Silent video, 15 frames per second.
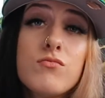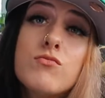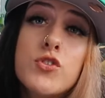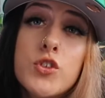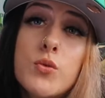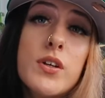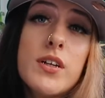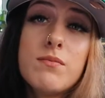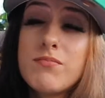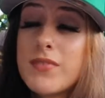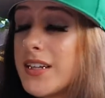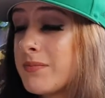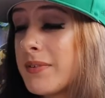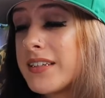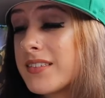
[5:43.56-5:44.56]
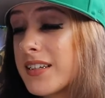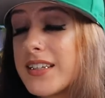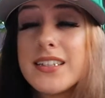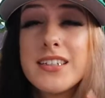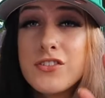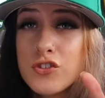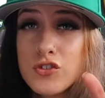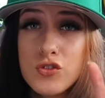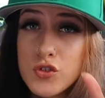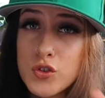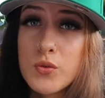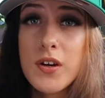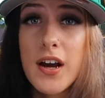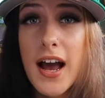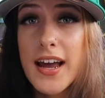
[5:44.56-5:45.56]
do it. It basically, just do
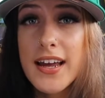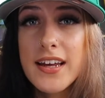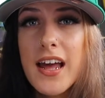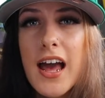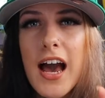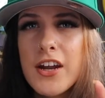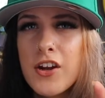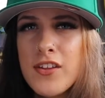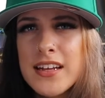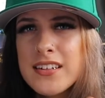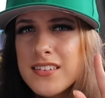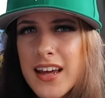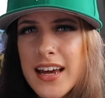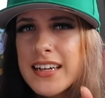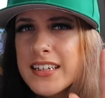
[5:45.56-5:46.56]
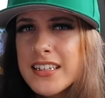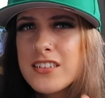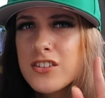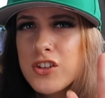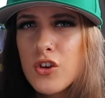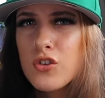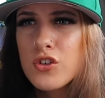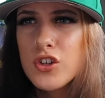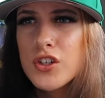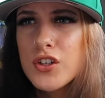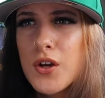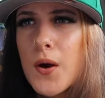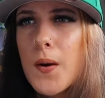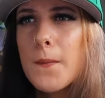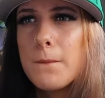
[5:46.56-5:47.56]
it. I know that's Nike's slogan,
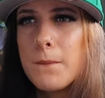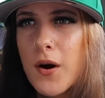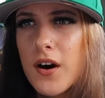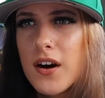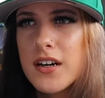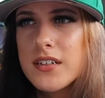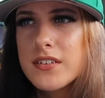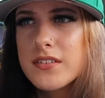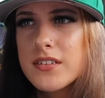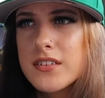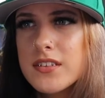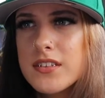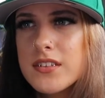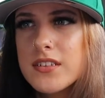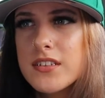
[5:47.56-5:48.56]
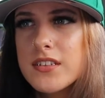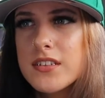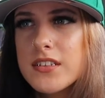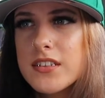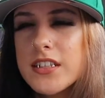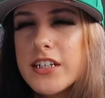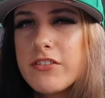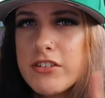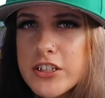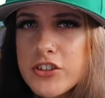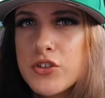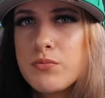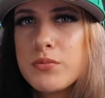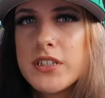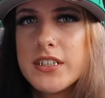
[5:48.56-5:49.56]
but it really
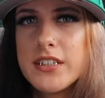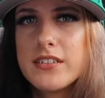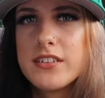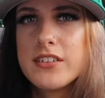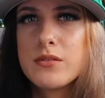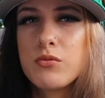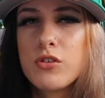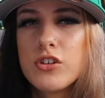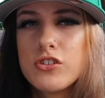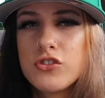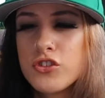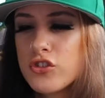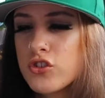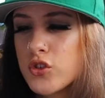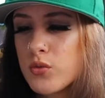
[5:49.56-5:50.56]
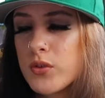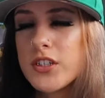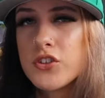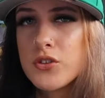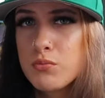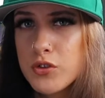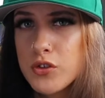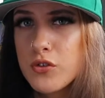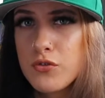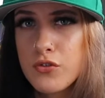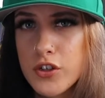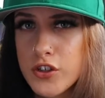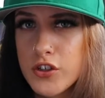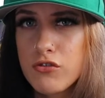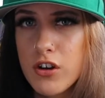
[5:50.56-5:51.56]
should be Yeezys, because just do it. Just put your
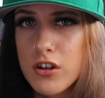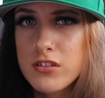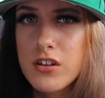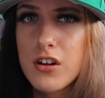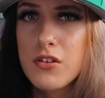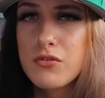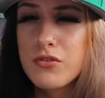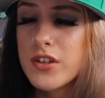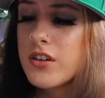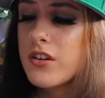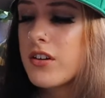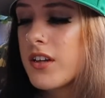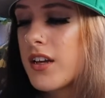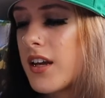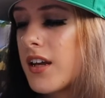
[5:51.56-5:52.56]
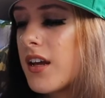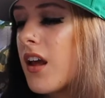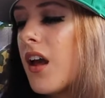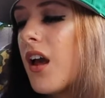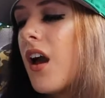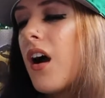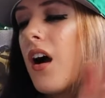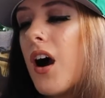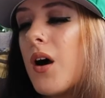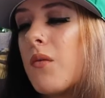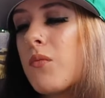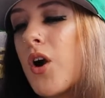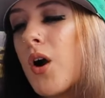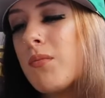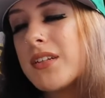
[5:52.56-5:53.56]
foot in the Ras Clark thing, okay?
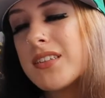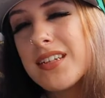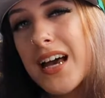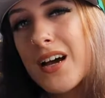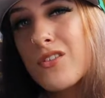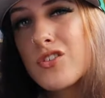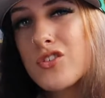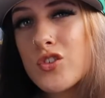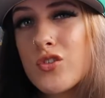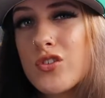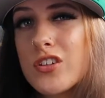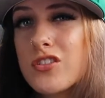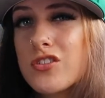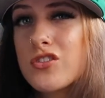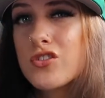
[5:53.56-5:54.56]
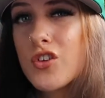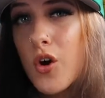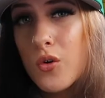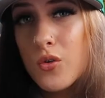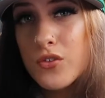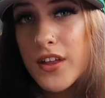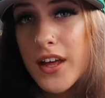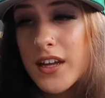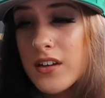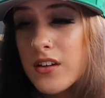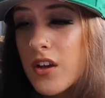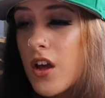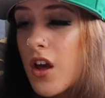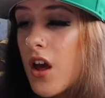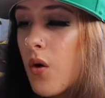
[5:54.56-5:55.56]
Coming down to the sole then,
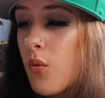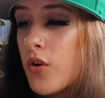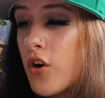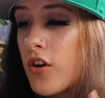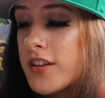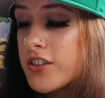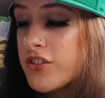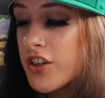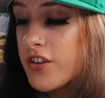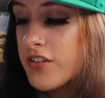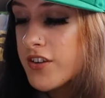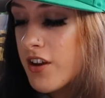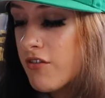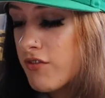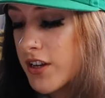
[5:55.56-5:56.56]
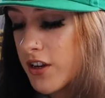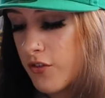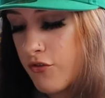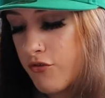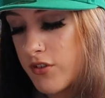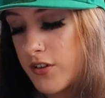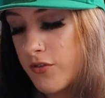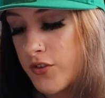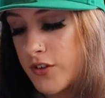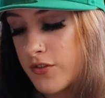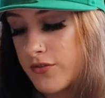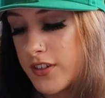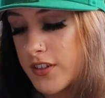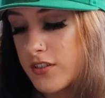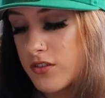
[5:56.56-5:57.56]
we got the generic
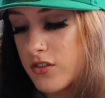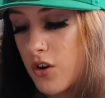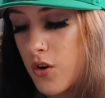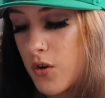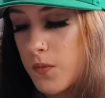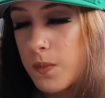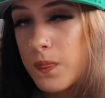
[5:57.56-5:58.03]
350 sole.